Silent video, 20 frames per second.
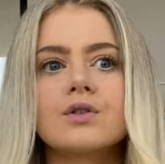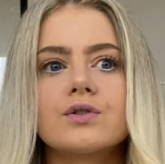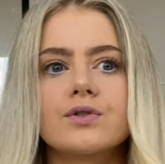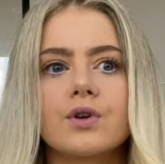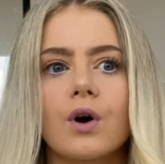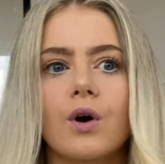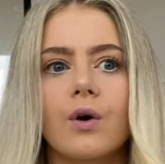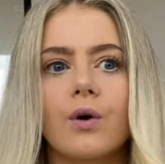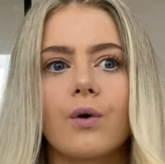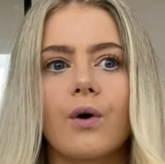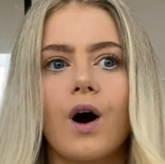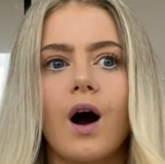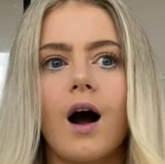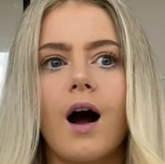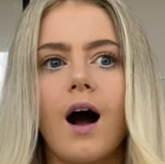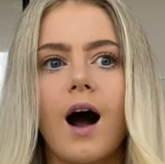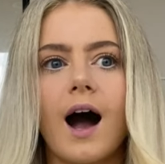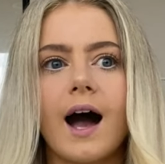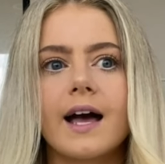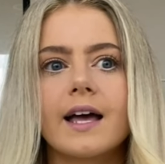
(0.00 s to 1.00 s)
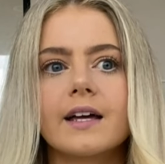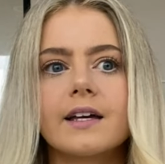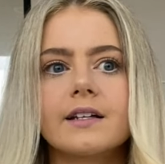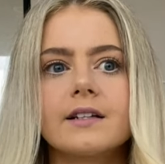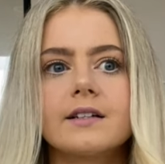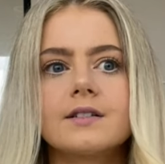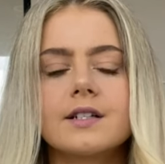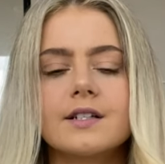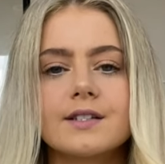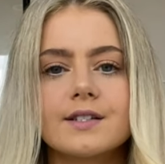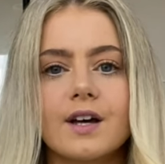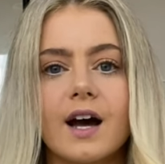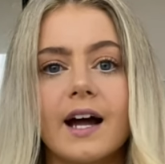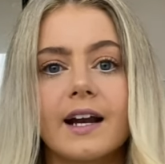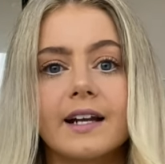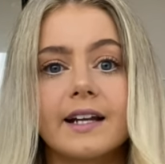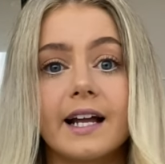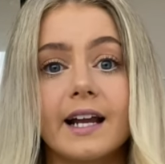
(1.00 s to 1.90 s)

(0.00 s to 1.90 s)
So I decided,